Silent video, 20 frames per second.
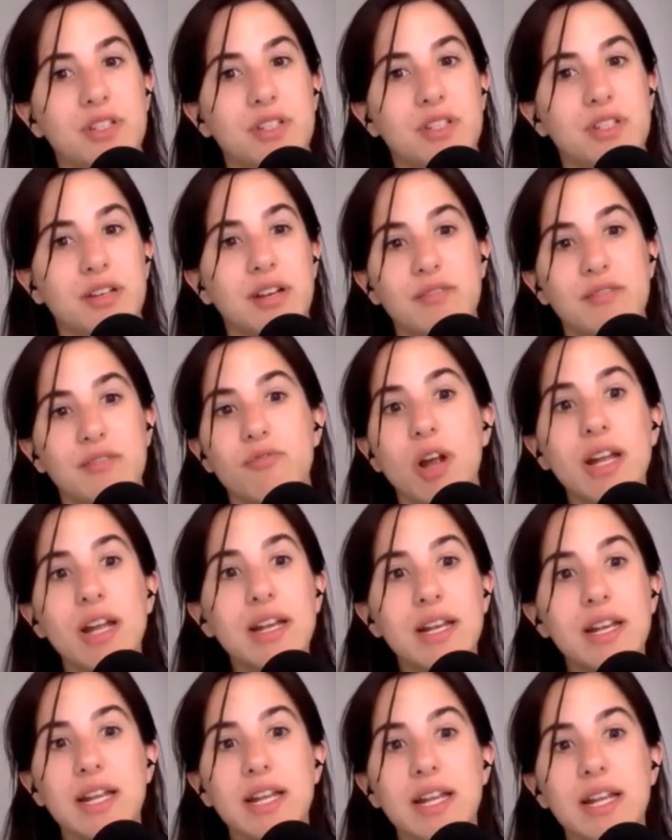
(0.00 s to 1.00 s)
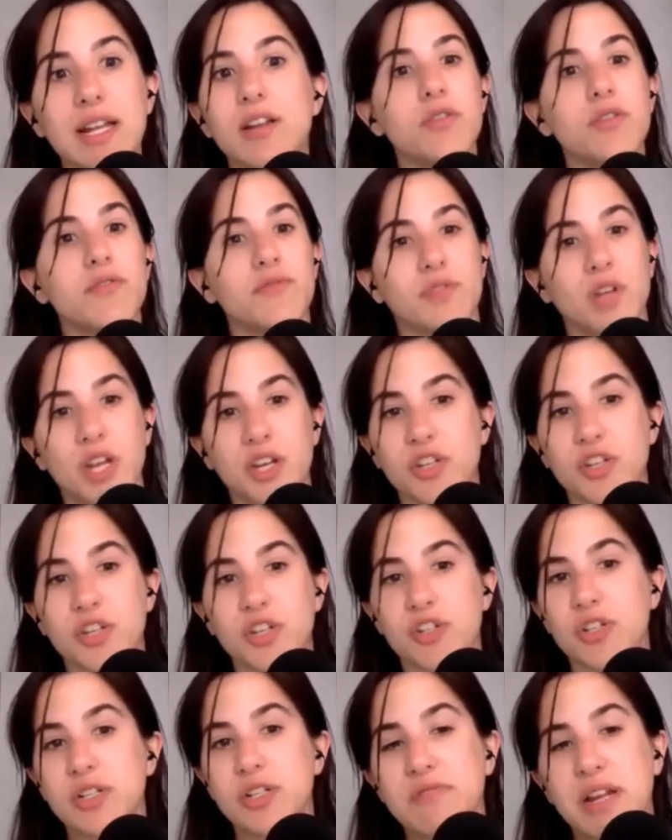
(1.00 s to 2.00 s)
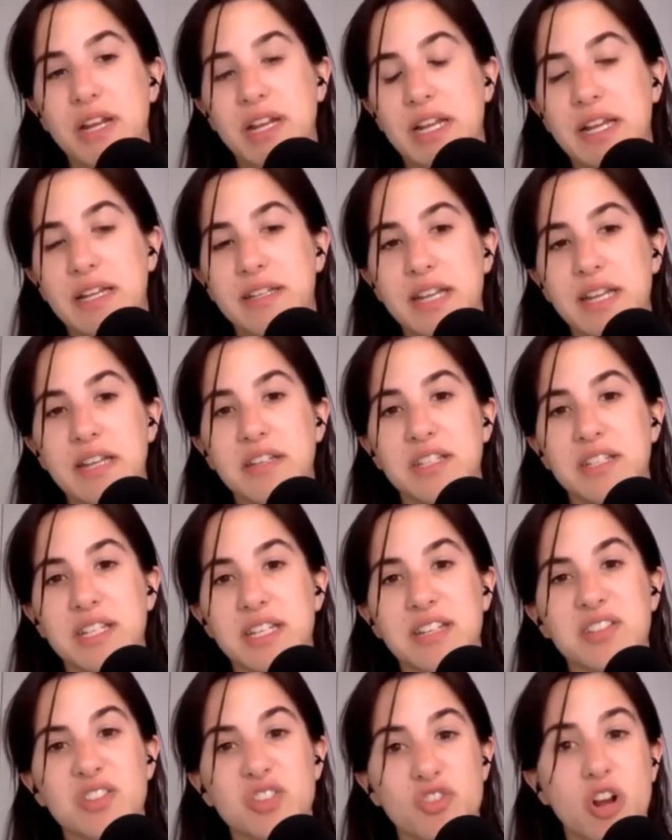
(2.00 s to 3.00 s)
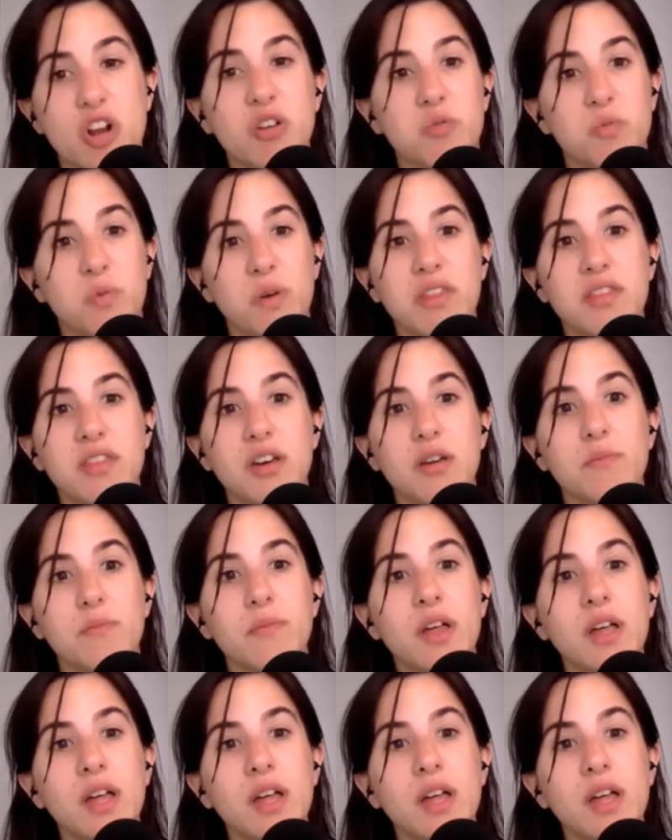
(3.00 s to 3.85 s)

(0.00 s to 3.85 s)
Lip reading: And rightly, a lot of countries and regulated entities struggle with them.